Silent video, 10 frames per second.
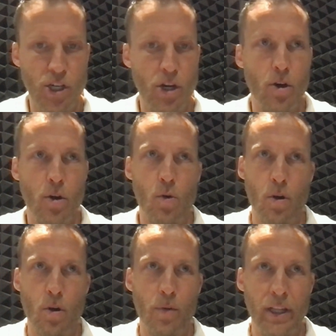feature
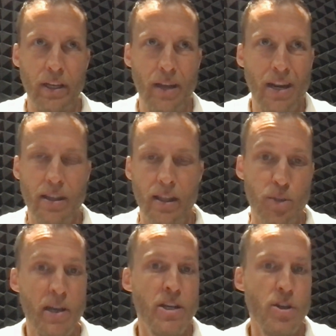or really
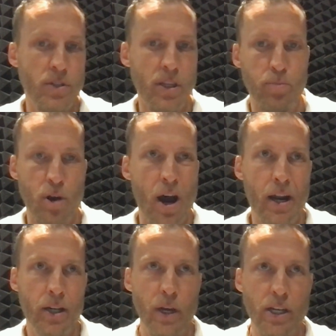anything that's being used in the
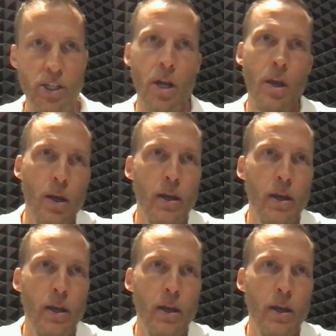product, which,